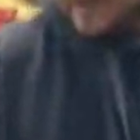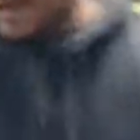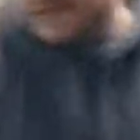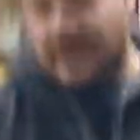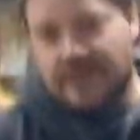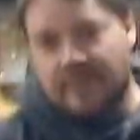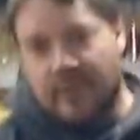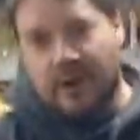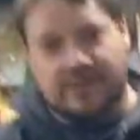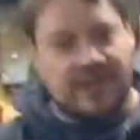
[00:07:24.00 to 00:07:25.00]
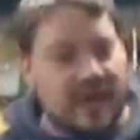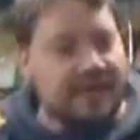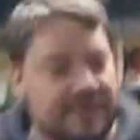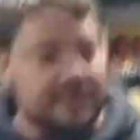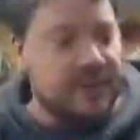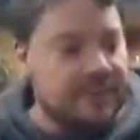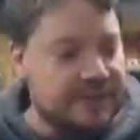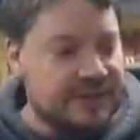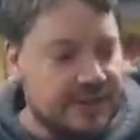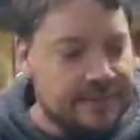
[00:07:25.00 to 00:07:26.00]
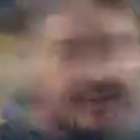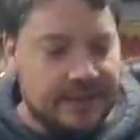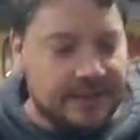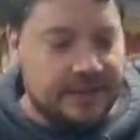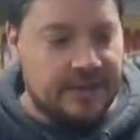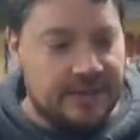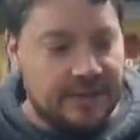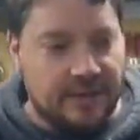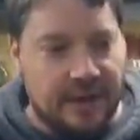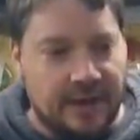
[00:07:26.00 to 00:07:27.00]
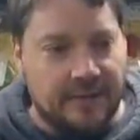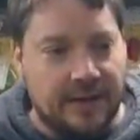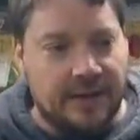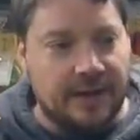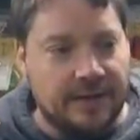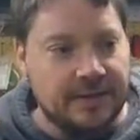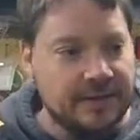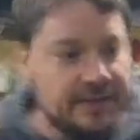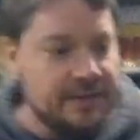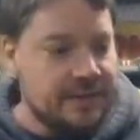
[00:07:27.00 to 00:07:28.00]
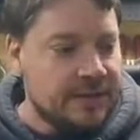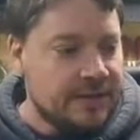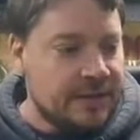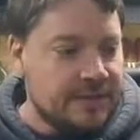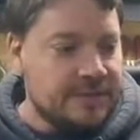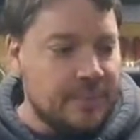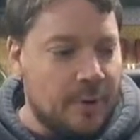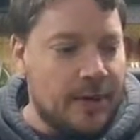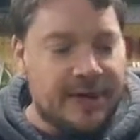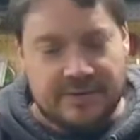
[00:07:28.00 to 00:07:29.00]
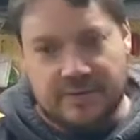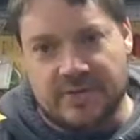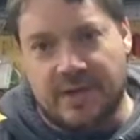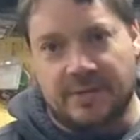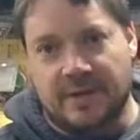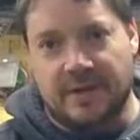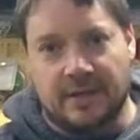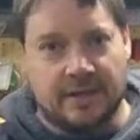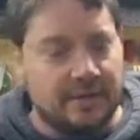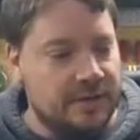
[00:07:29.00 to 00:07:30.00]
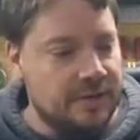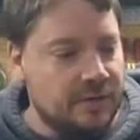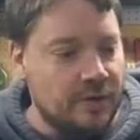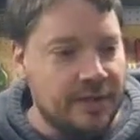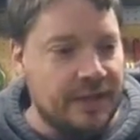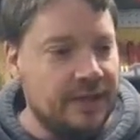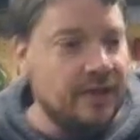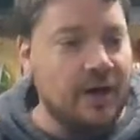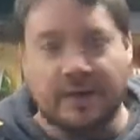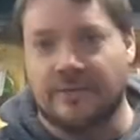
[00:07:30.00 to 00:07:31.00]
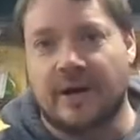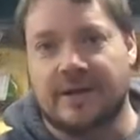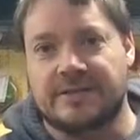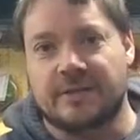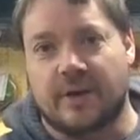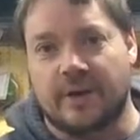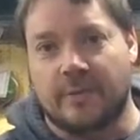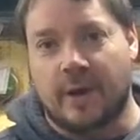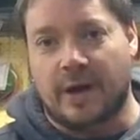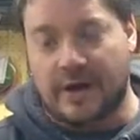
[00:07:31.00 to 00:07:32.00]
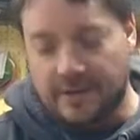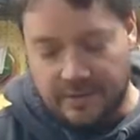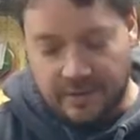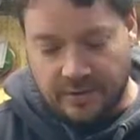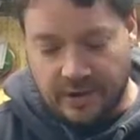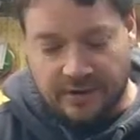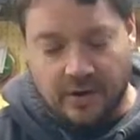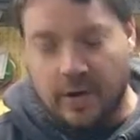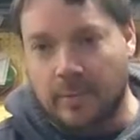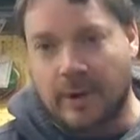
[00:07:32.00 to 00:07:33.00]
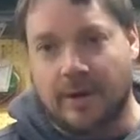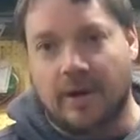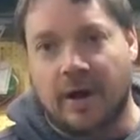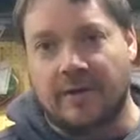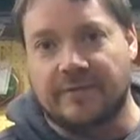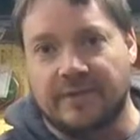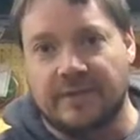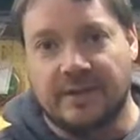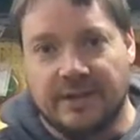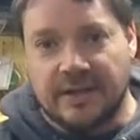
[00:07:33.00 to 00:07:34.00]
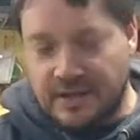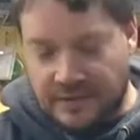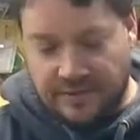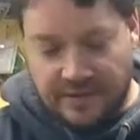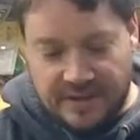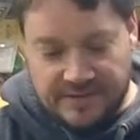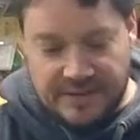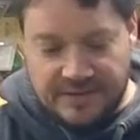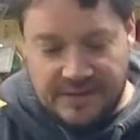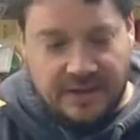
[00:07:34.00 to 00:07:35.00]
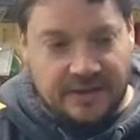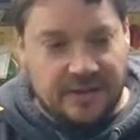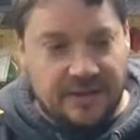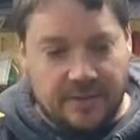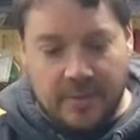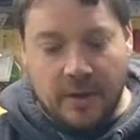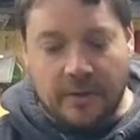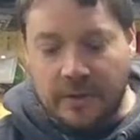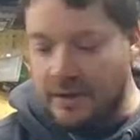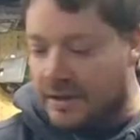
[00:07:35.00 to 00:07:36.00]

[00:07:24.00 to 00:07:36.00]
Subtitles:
Negative wire's off. Somebody wants to come in and, you know, kind of be a smart ass or something and turn the key on and try to start it while, you know, you got the carburetor off, and, you know, things get sucked into the motor.